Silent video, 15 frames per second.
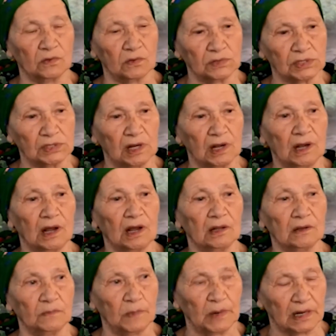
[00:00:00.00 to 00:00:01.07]
There's
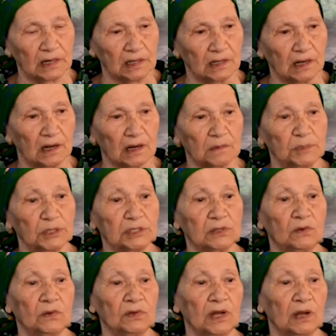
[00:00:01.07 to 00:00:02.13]
nothing left.
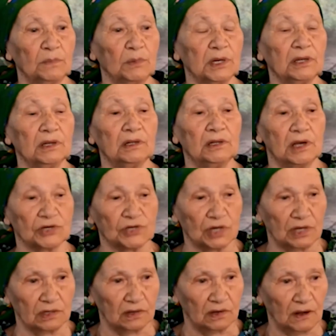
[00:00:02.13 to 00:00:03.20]
My father died a
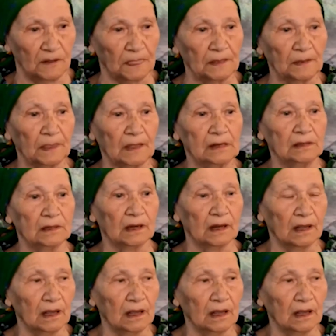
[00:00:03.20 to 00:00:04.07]
year later.